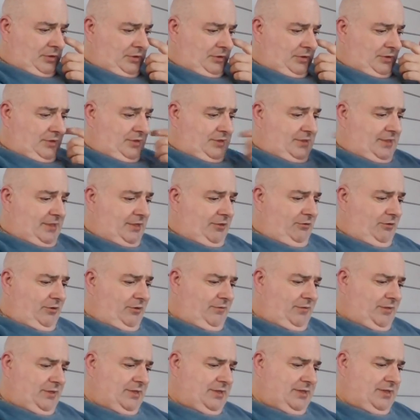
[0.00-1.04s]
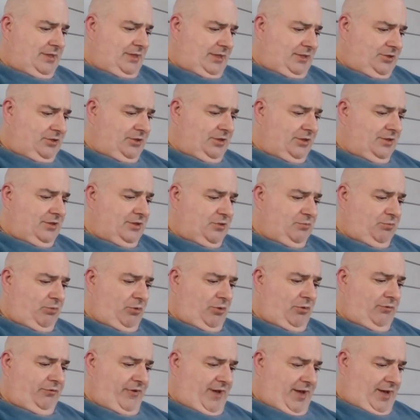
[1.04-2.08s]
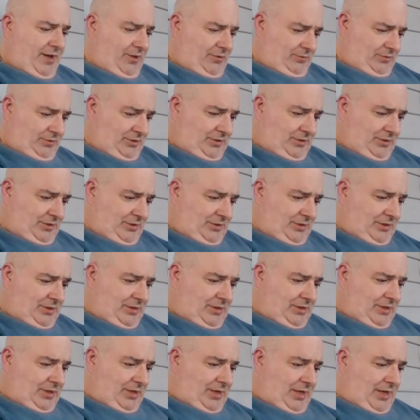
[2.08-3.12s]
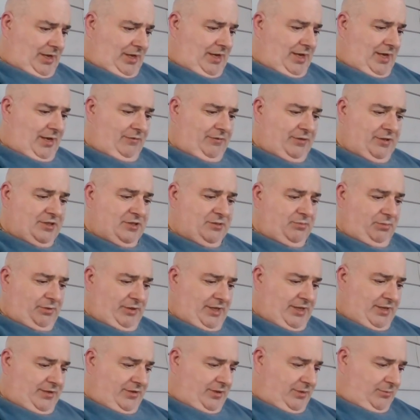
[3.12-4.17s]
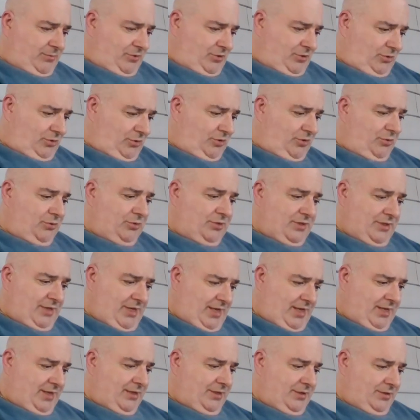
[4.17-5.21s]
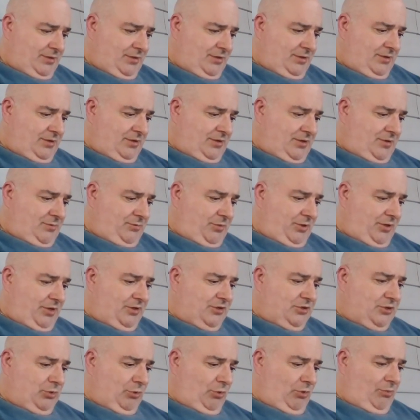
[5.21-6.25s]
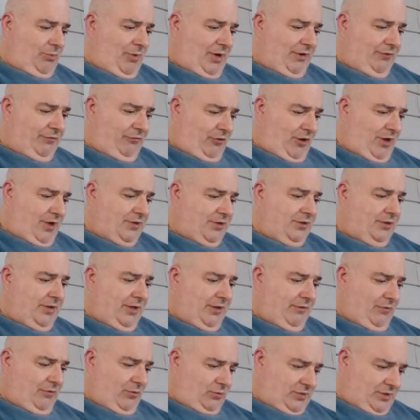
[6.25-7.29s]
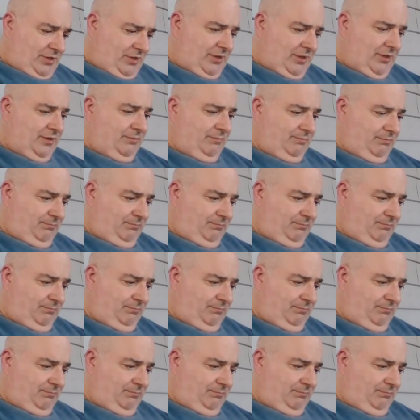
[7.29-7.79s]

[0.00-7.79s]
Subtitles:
The secret of these teachings is profound. I have explained them you today because you were my friend and devotee.